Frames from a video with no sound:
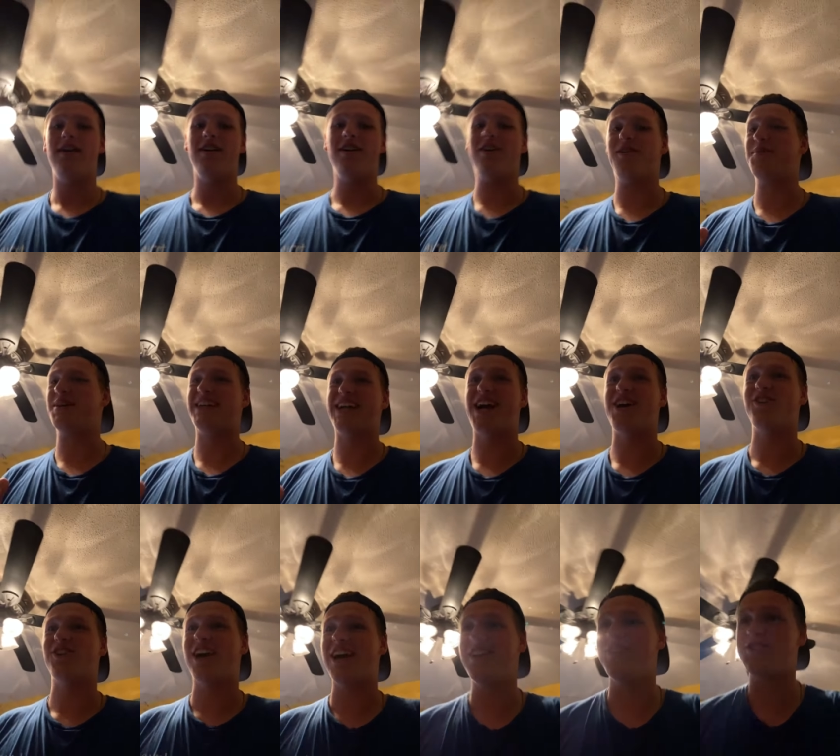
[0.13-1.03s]
Oh my gosh,
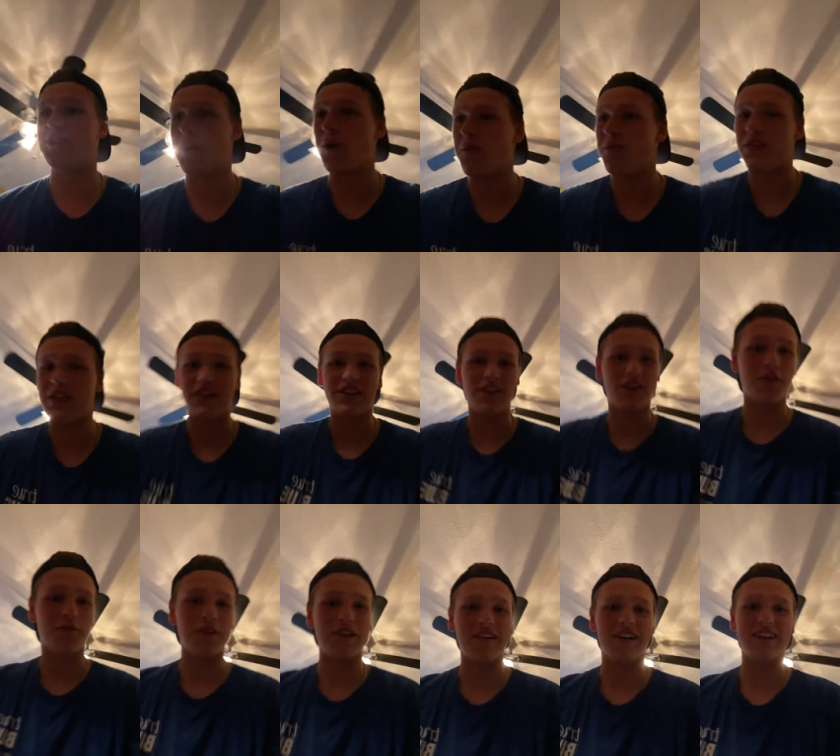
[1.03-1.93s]
I don't think y'all
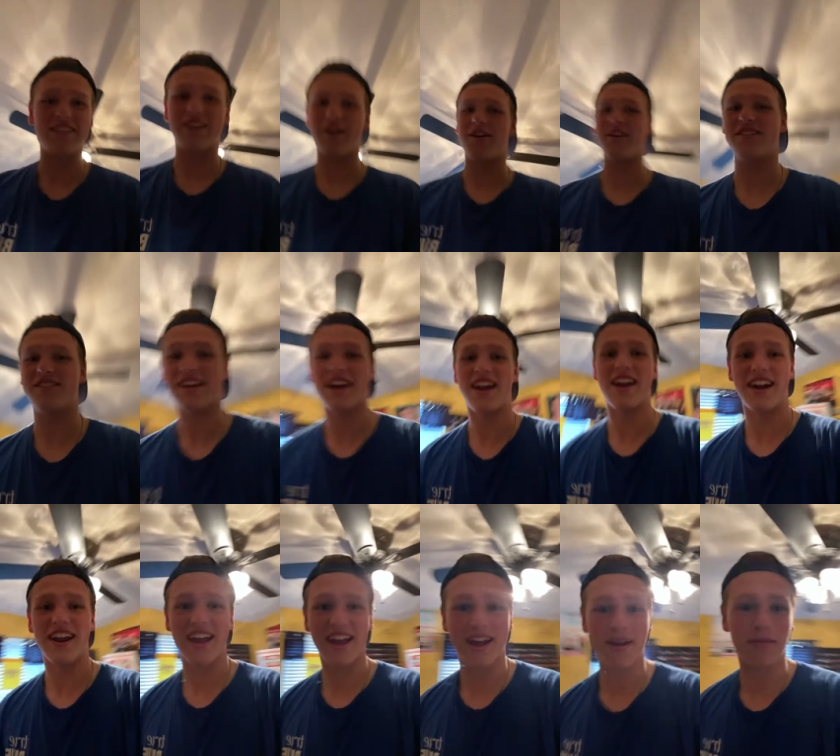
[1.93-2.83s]
realize how excited
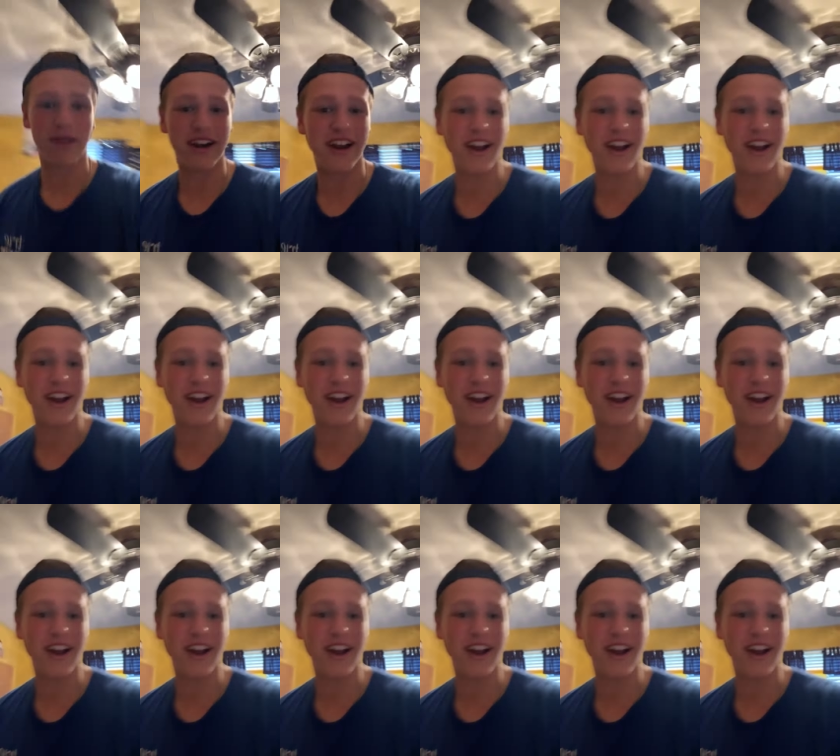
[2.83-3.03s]
I am right